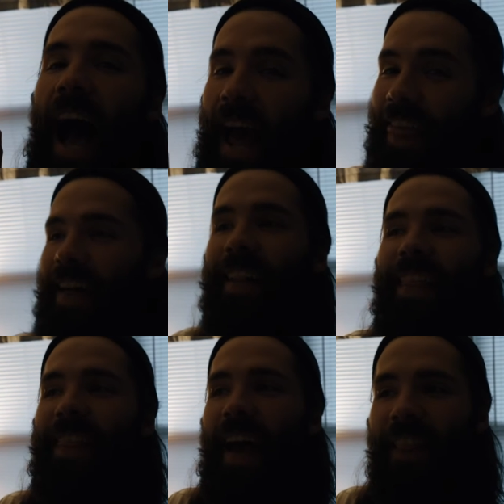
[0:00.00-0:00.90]
I thought
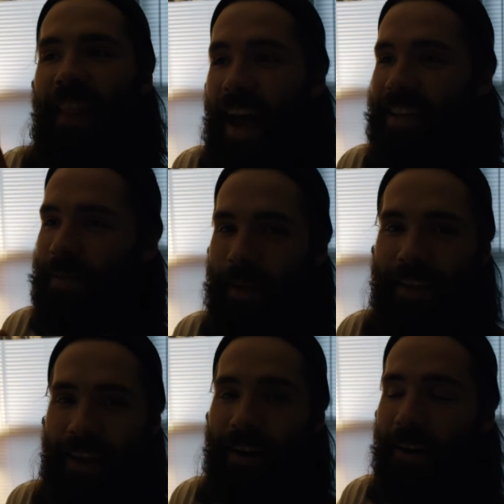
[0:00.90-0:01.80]
that last
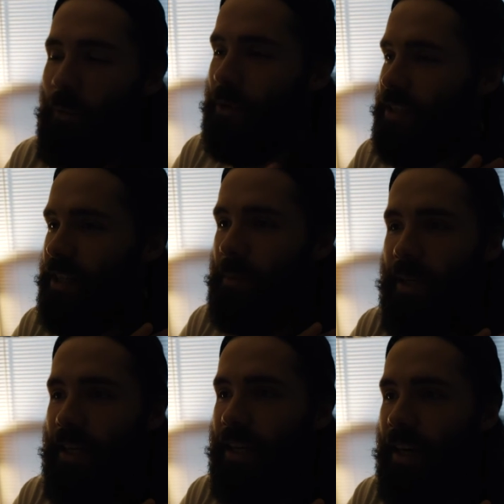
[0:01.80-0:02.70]
bit there was gonna
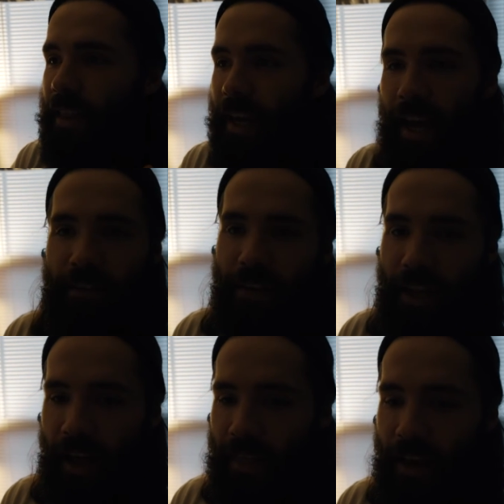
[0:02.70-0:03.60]
be the end of
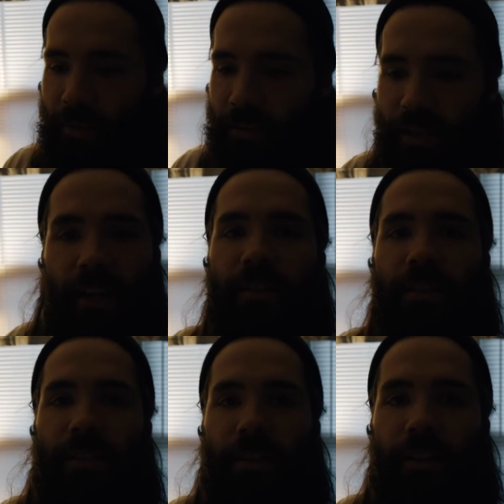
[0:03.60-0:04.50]
it. I thought I was
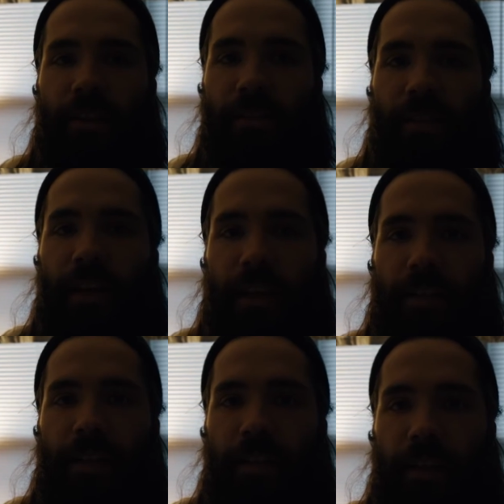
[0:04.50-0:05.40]
toast. Honestly, I
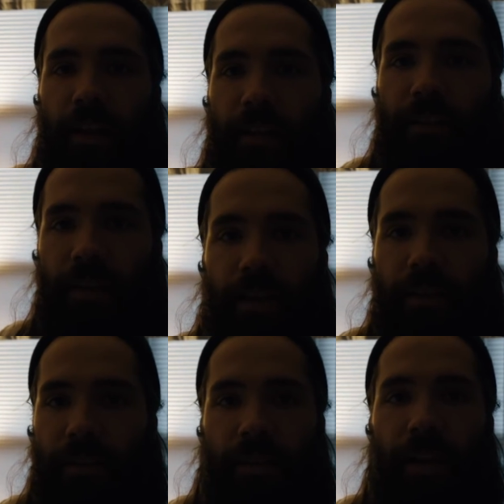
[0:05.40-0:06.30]
did, and it
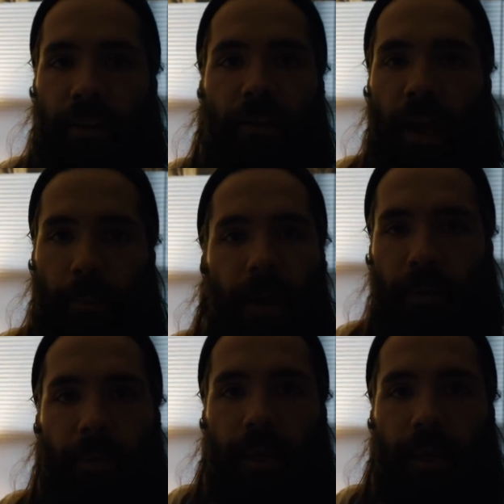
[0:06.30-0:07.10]
scared the crap out of